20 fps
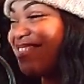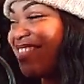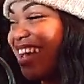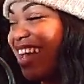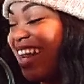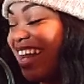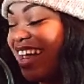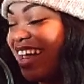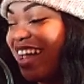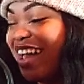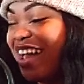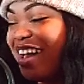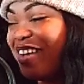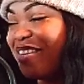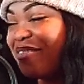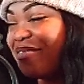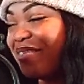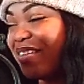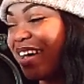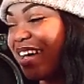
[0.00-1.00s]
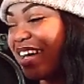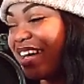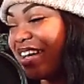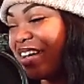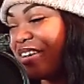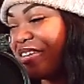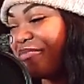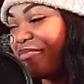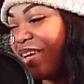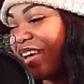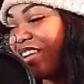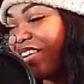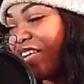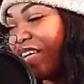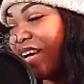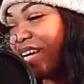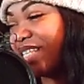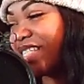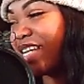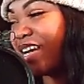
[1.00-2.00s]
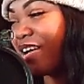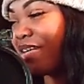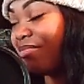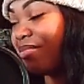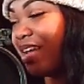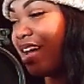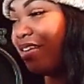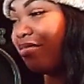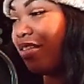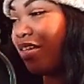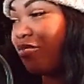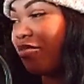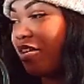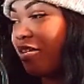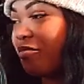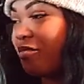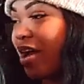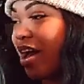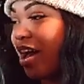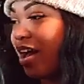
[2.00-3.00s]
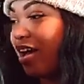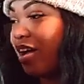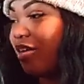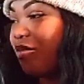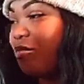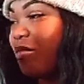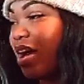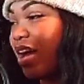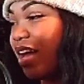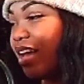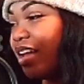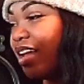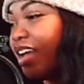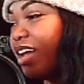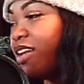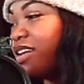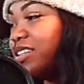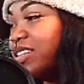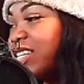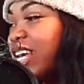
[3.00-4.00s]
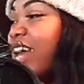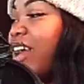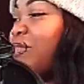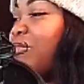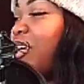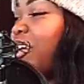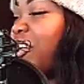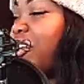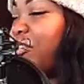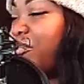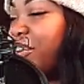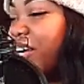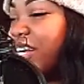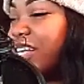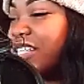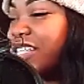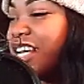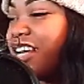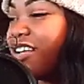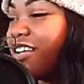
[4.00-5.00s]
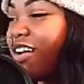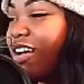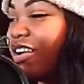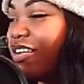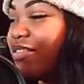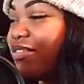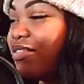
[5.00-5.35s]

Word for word: funny no but for sure. Uh, my long term definitely want my my entertainment career to take off